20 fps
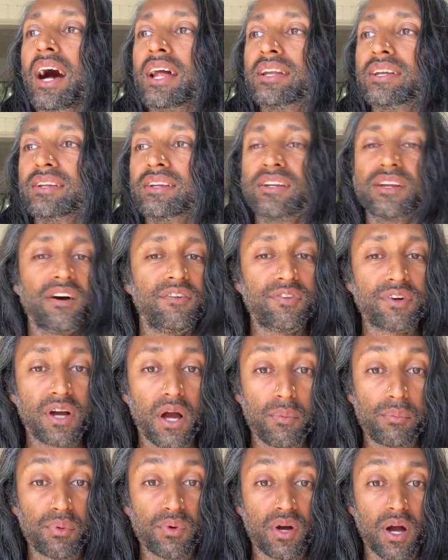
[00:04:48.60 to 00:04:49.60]
And then another
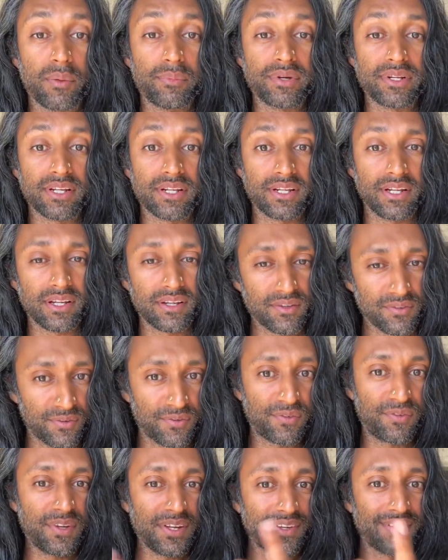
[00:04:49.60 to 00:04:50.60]
couple come in and they could
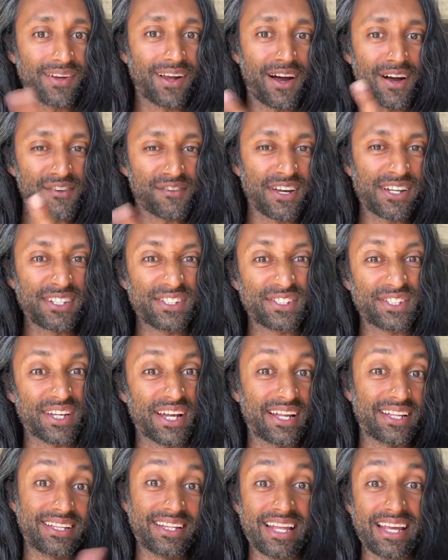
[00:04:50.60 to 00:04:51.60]
feel our energy.
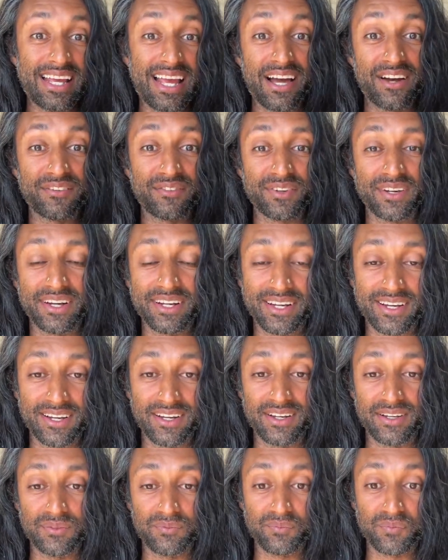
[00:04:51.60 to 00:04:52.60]
And they have,
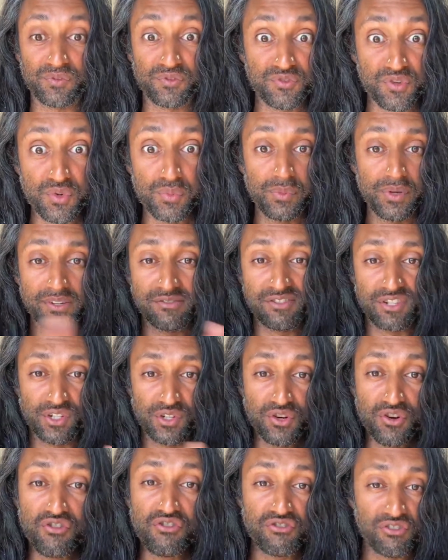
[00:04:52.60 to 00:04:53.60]
through mirror
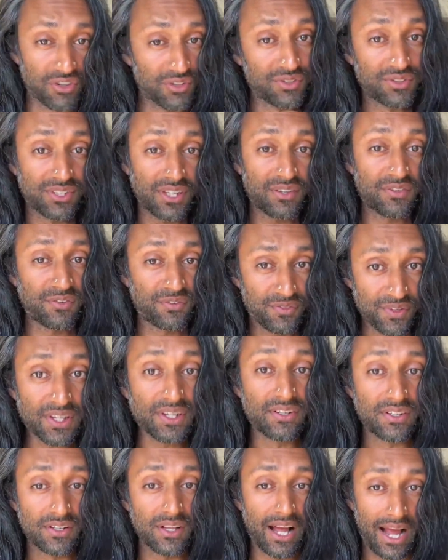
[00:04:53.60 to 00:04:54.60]
neurons, they
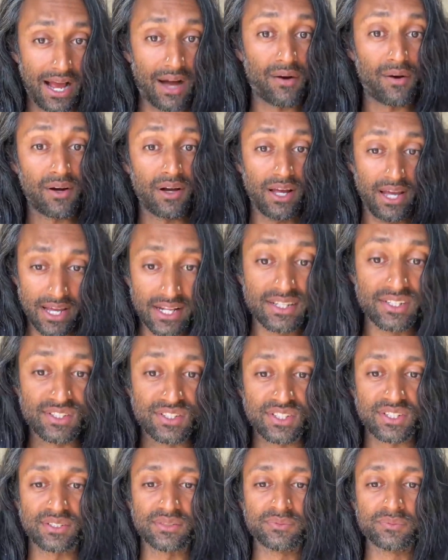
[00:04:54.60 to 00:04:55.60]
feel our
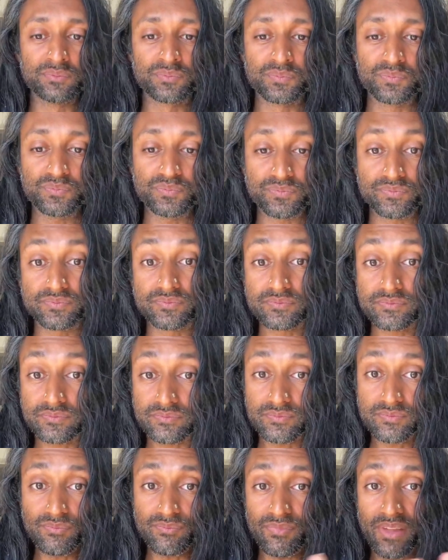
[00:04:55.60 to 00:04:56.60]
energy.
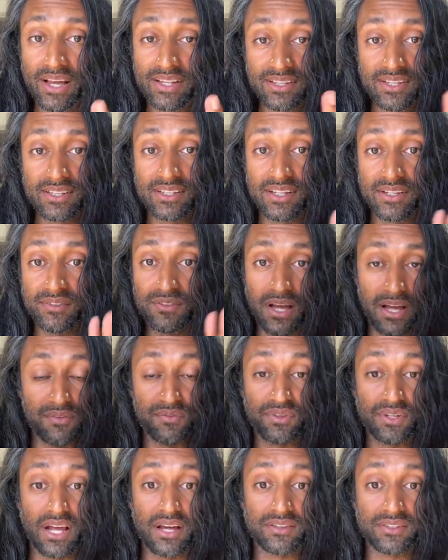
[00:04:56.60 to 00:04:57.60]
And then
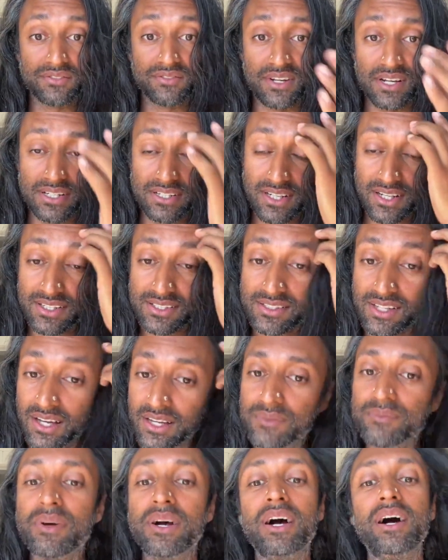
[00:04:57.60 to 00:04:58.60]
everyone has a really nice
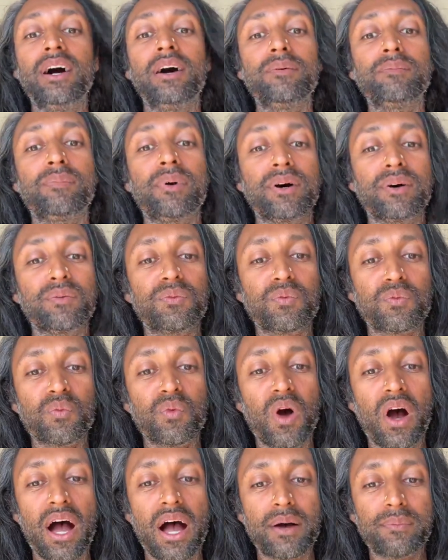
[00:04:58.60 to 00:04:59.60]
time. But
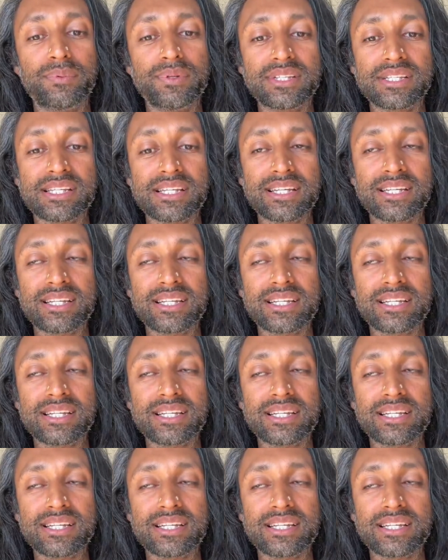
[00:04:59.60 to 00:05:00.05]
what happens